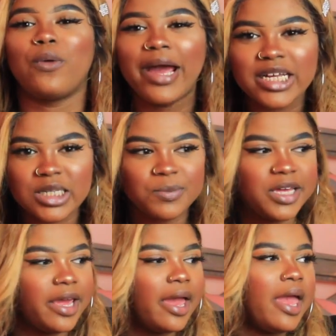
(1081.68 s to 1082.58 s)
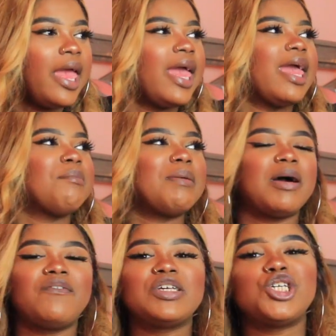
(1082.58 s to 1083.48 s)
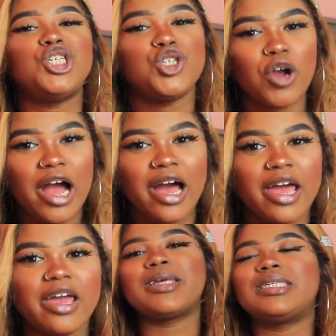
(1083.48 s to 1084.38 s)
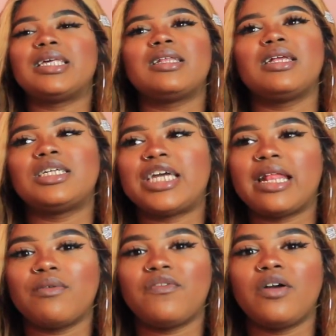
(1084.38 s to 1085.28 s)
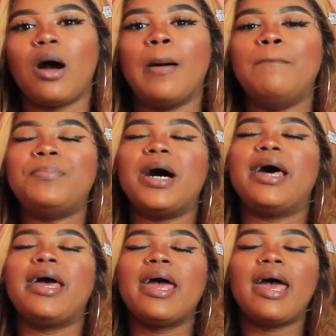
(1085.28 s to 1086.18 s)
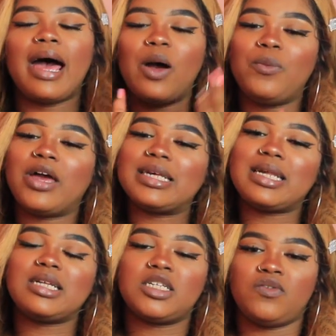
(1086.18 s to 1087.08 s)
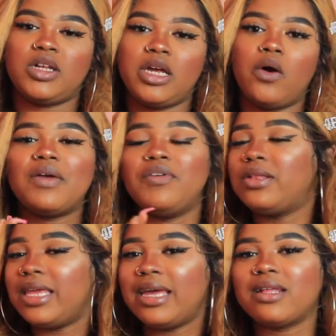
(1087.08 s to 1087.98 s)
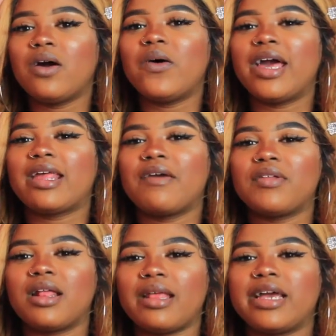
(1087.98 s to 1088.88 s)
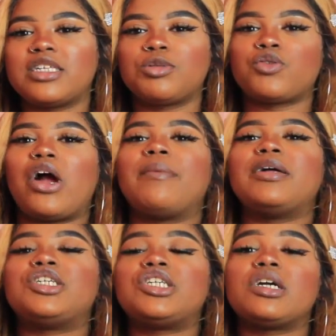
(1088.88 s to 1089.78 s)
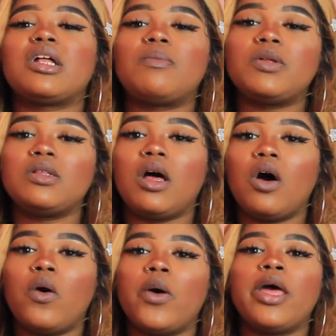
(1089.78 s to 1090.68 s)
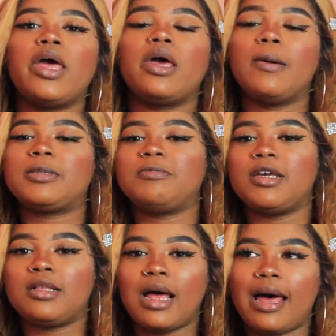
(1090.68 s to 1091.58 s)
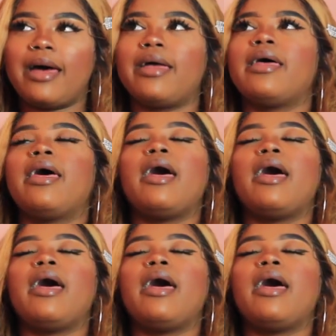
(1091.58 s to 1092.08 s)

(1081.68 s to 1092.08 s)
raspy and my mouth is dry. I'm like sitting and chatting with y'all, but I hope you guys like this video. If you did, go ahead, give it a like, subscribe, and share down below. It helps me a lot.